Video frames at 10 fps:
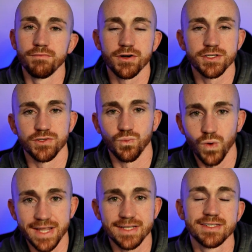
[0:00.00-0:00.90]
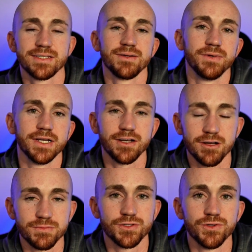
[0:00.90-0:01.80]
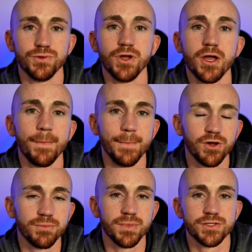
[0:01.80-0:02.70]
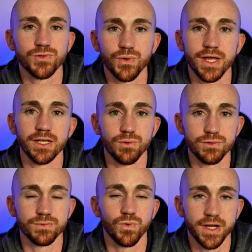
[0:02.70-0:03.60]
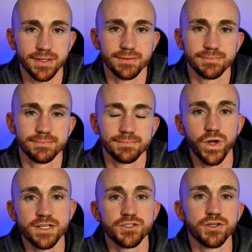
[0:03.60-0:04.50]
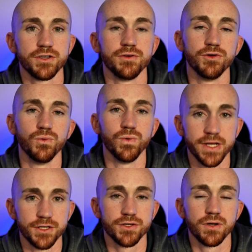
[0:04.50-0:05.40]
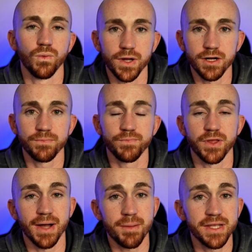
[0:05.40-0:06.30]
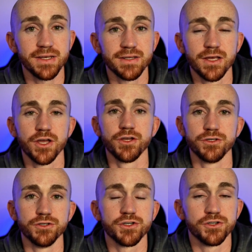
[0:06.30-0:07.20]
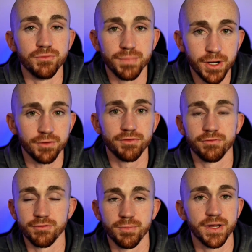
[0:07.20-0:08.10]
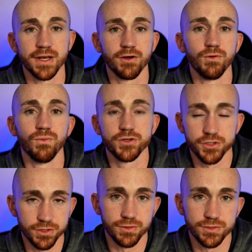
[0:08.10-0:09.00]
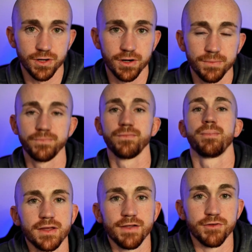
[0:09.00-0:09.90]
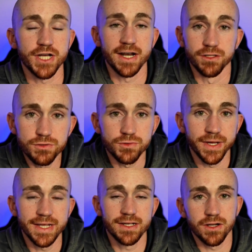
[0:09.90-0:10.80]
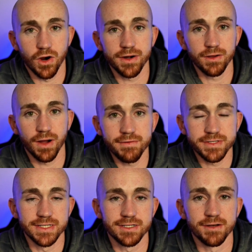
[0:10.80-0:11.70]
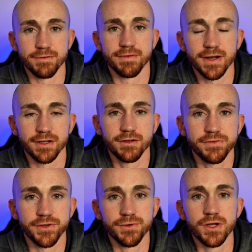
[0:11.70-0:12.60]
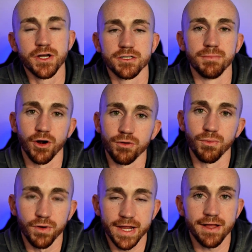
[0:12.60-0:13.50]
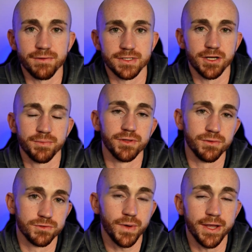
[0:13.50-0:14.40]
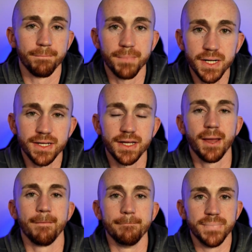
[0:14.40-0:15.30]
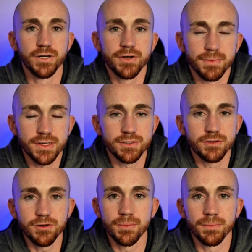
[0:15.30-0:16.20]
versus weights when it comes to building muscle and losing weight. When should you do which? Well, in my opinion, you should do both depending on what your goals are. If you're trying to lose weight, cardio obviously is gonna be very good for you to burn more calories and help you lose weight. But building muscle,